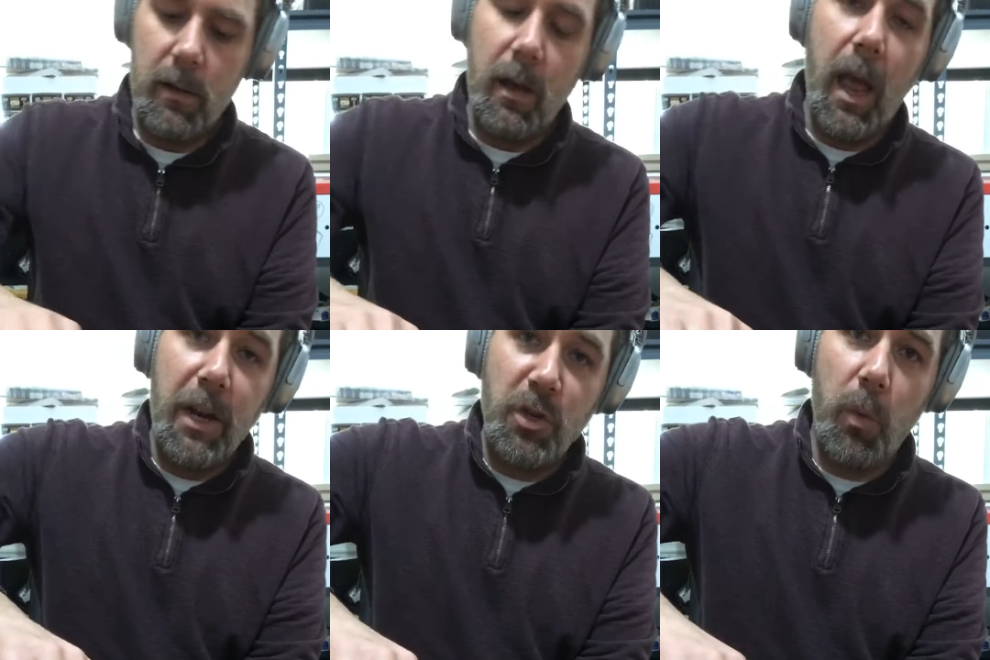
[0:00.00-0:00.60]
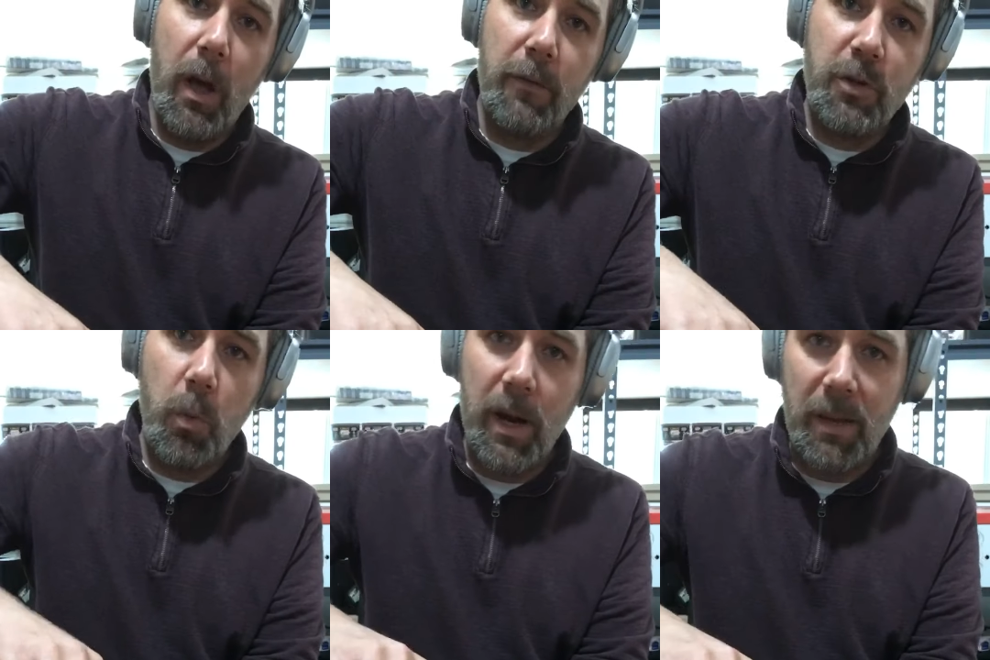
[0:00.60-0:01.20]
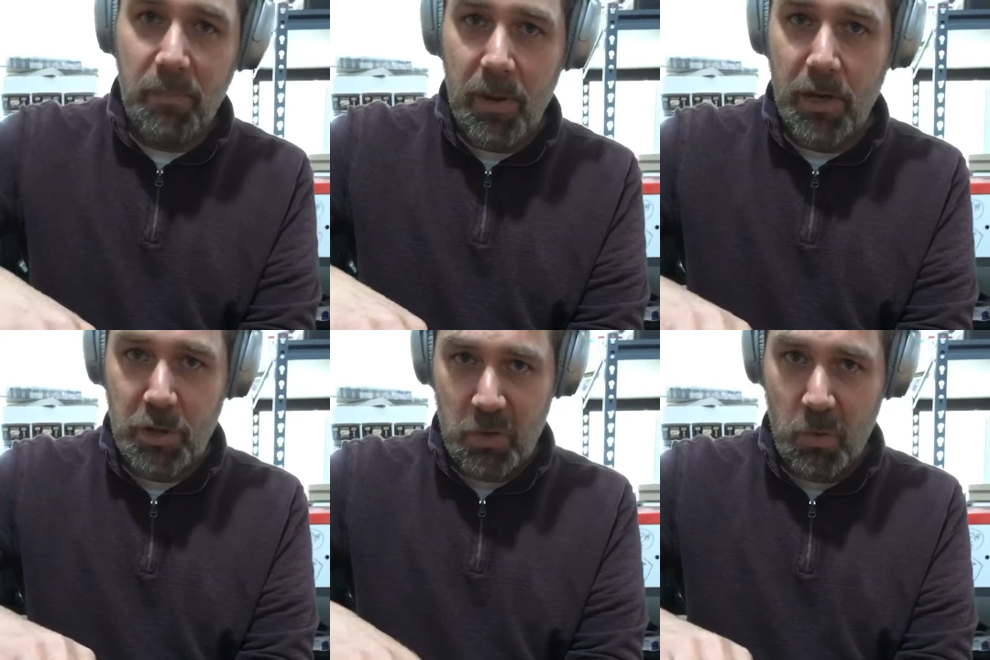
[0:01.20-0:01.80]
a 1220 pitch
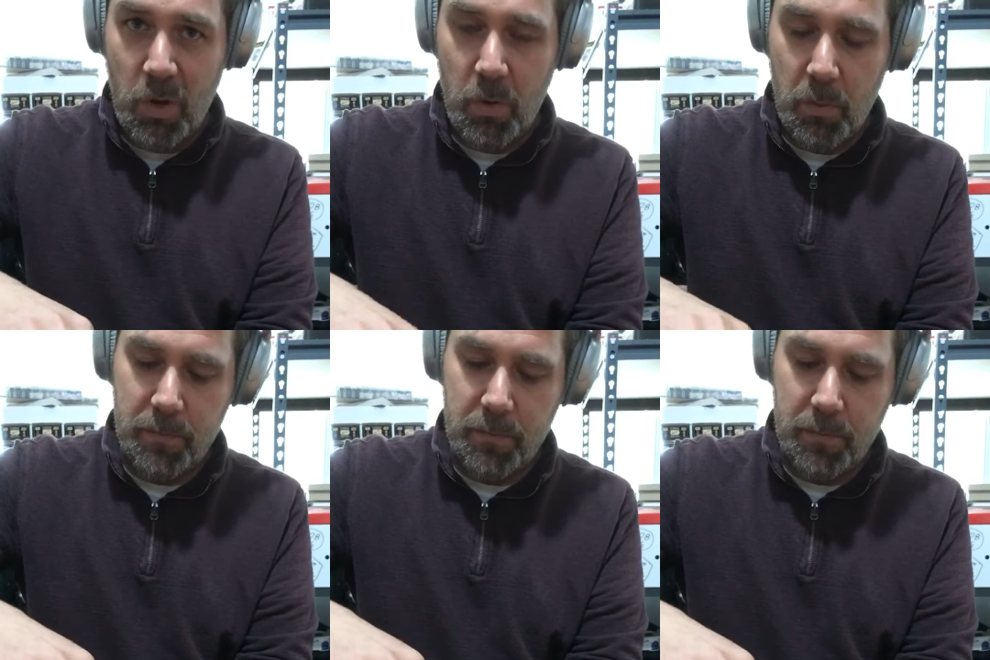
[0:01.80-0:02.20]
screw.